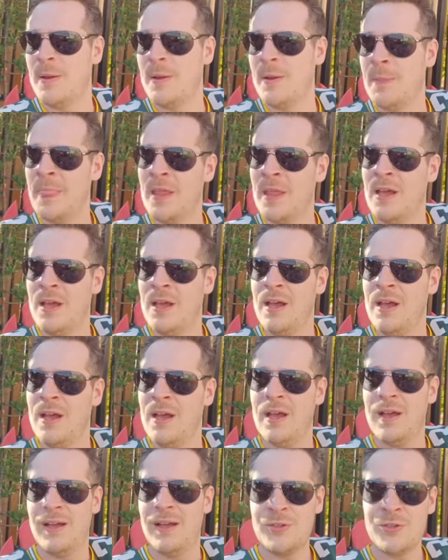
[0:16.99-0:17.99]

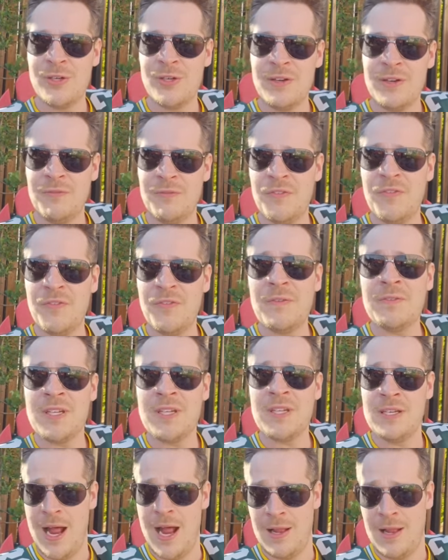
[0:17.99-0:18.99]

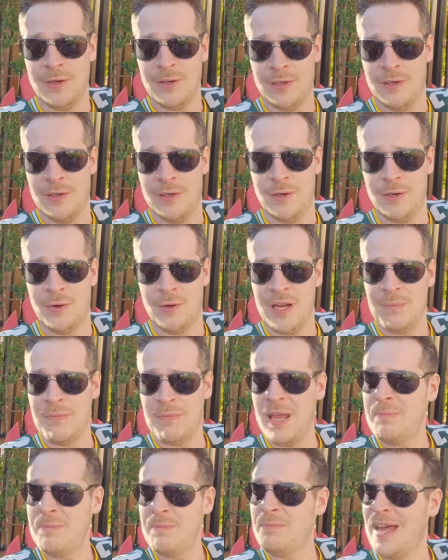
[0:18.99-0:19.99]
$150 Green
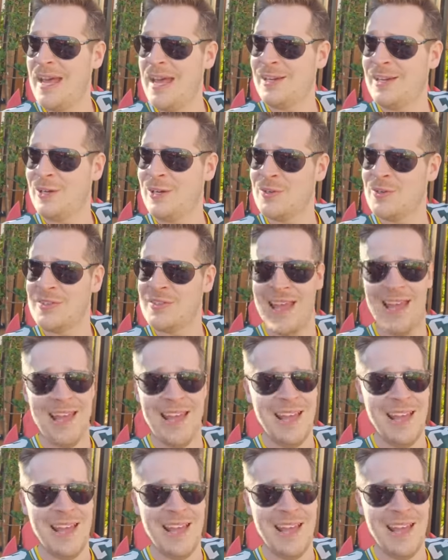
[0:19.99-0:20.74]
Bay Packers